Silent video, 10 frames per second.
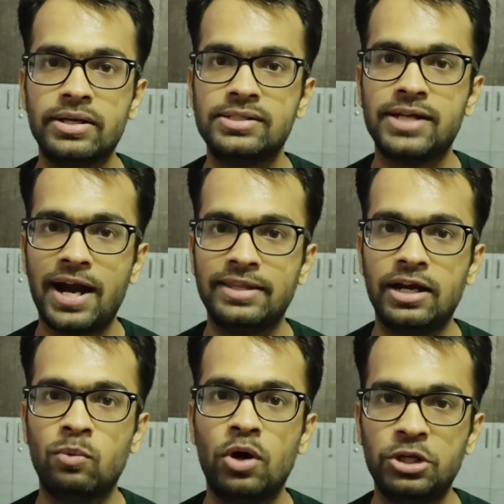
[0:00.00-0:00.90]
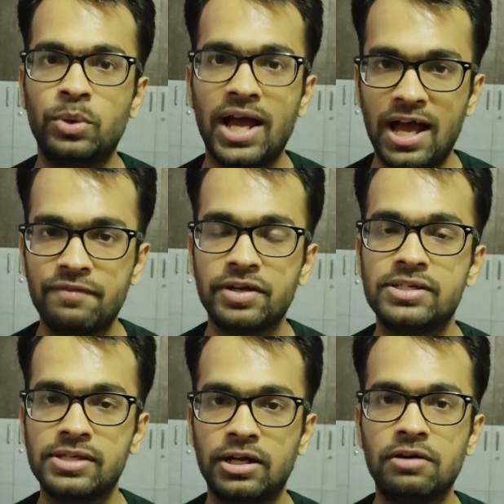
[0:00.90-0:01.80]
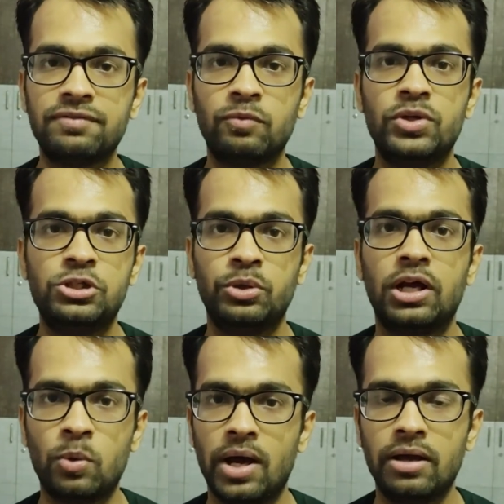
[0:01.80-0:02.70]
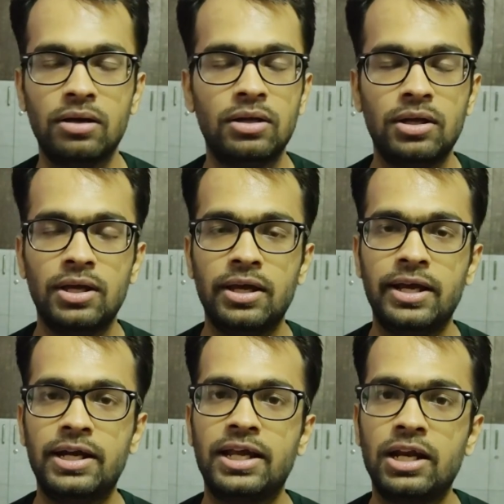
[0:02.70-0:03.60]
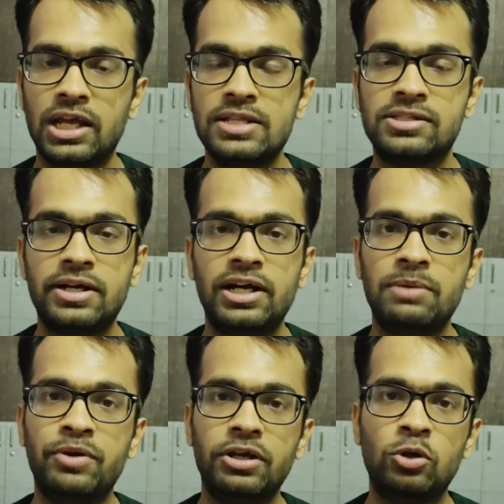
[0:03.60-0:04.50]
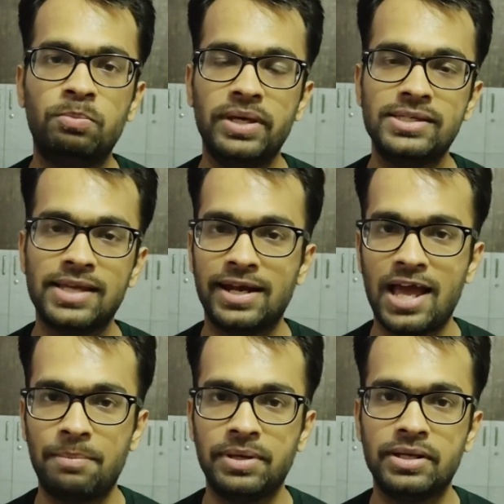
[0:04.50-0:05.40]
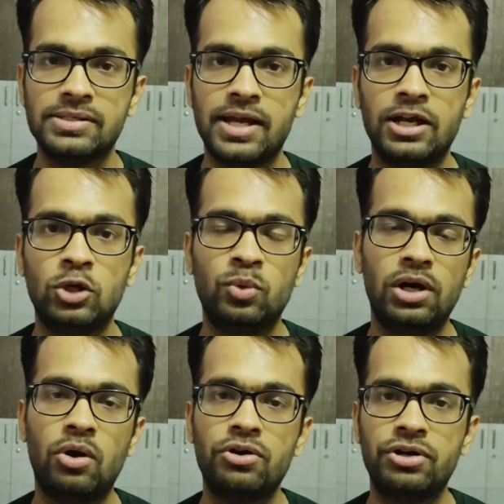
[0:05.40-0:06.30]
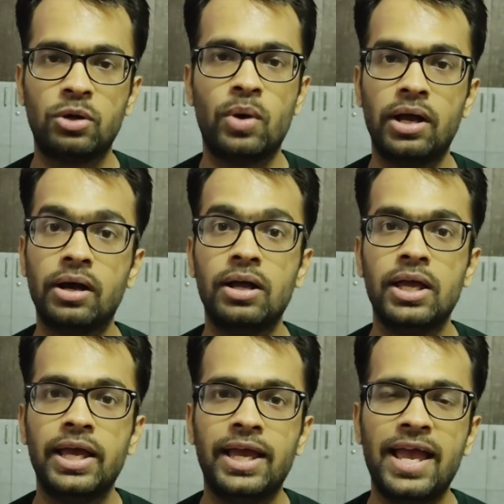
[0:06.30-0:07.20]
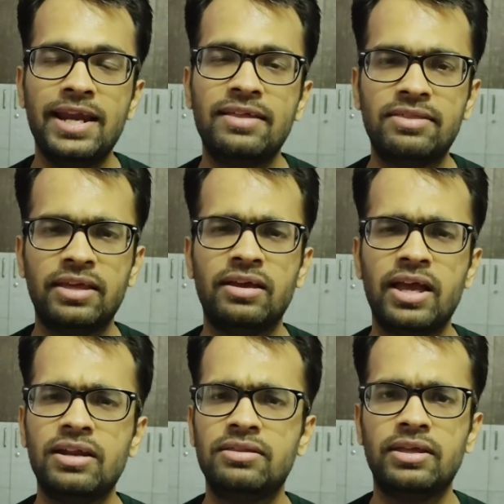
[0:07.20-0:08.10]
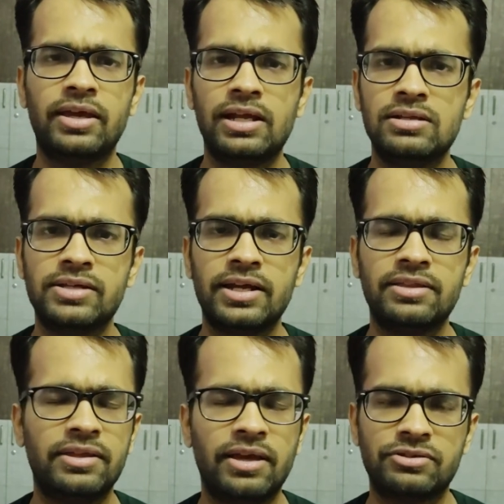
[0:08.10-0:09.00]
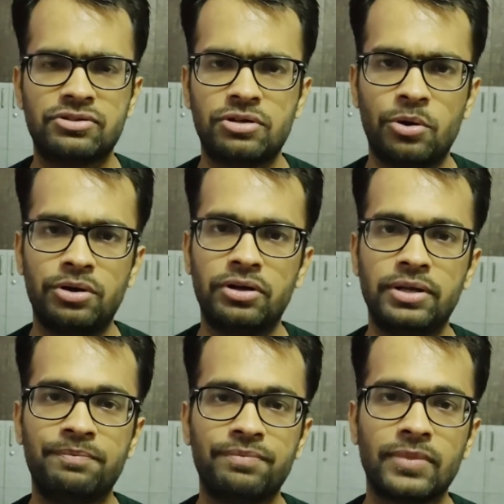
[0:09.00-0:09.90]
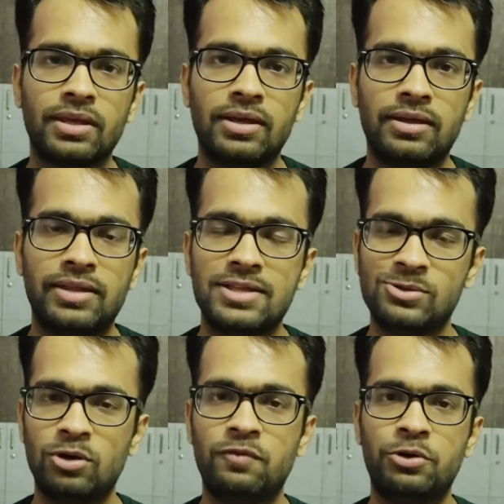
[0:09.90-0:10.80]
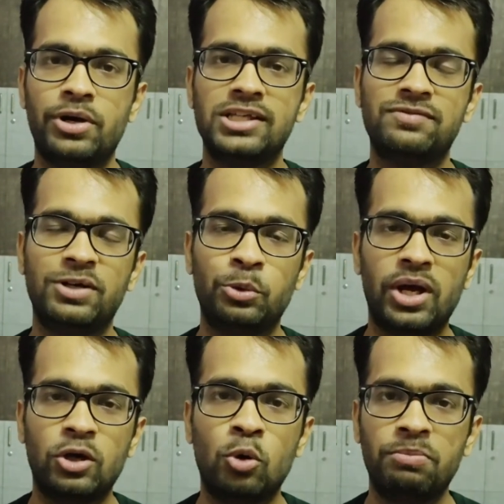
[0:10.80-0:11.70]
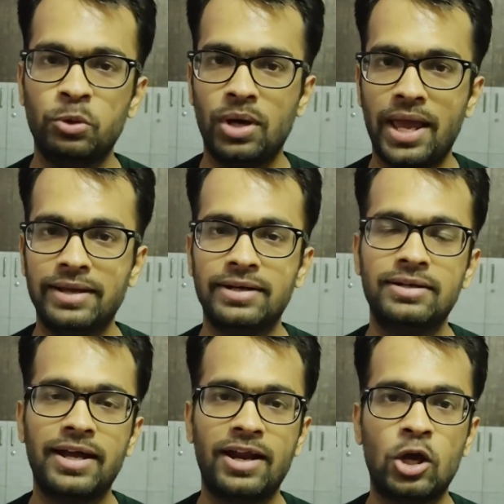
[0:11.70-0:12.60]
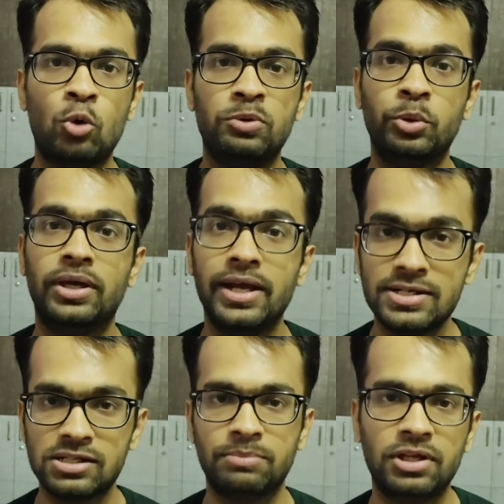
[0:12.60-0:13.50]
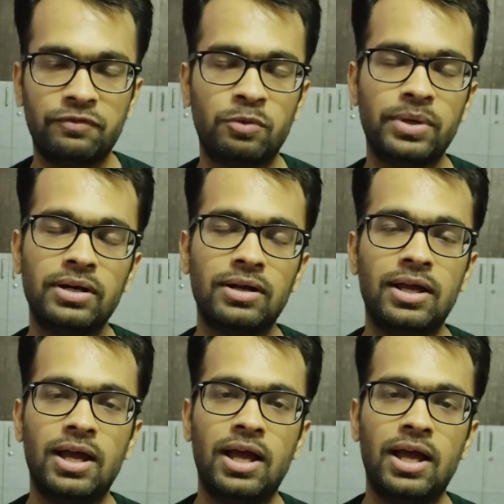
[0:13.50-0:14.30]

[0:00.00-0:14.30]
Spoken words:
understand that what you have is enough, which you require, it can instantly bring you peace and happiness, and you will not require anything else, anything extraordinary. That's all for today's video. I hope you liked it and I hope you gained something from it.